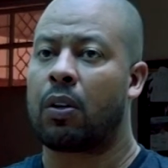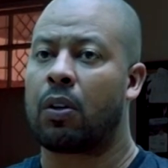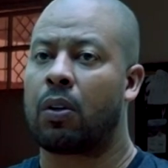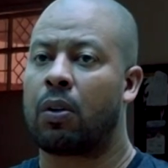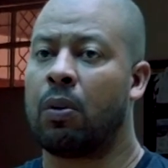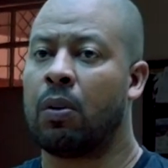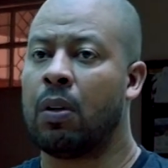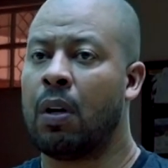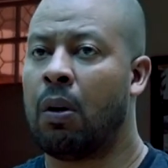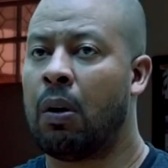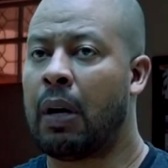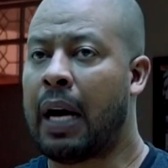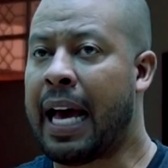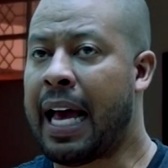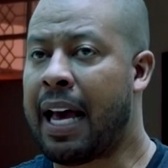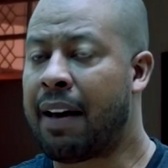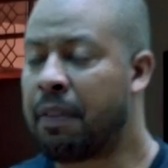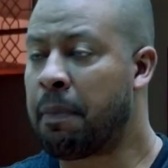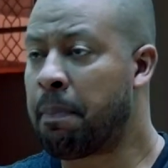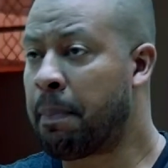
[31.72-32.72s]
You know, I
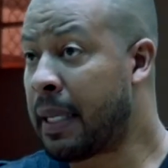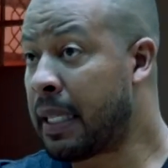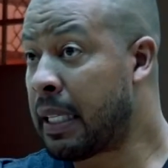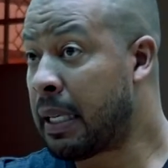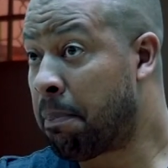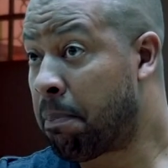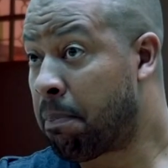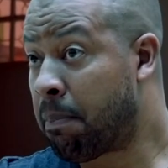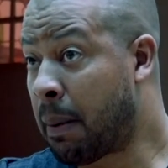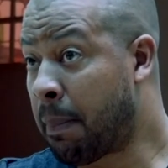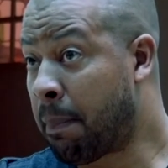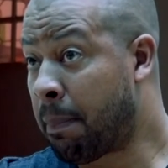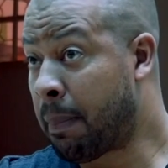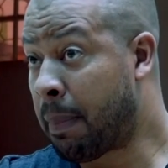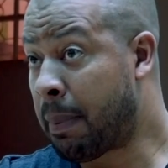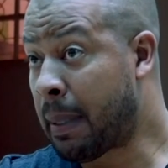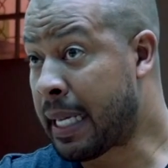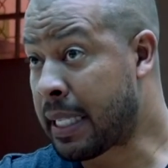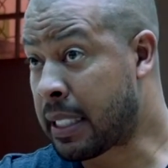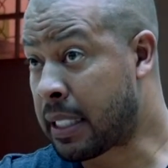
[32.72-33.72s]
haven't been to
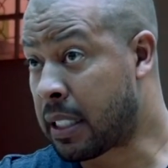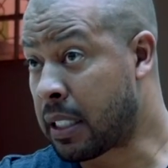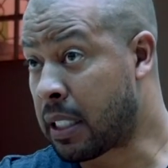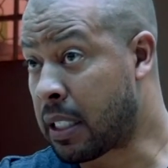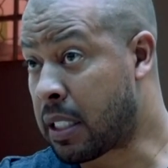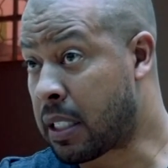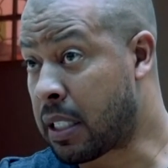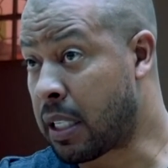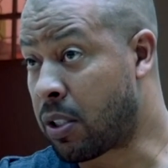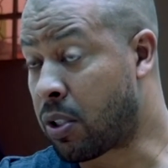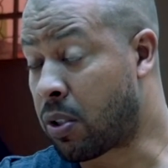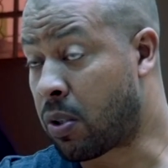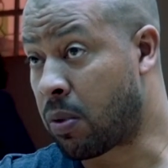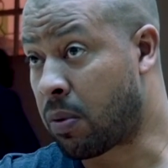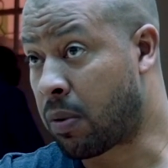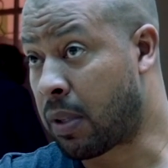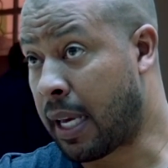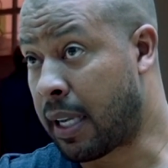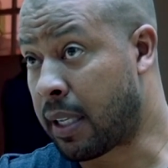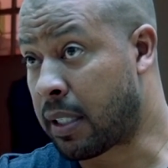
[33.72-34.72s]
Mombasa since
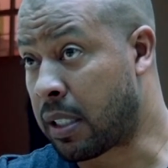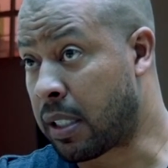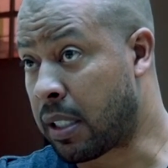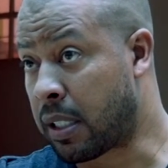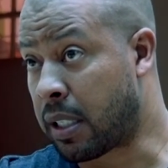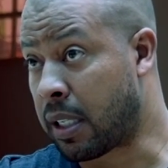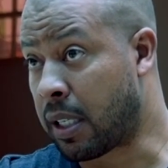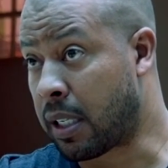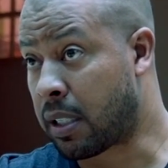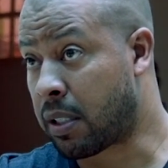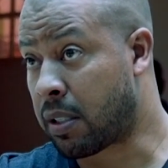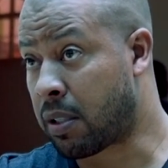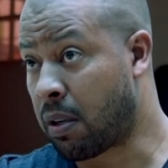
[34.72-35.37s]
2006.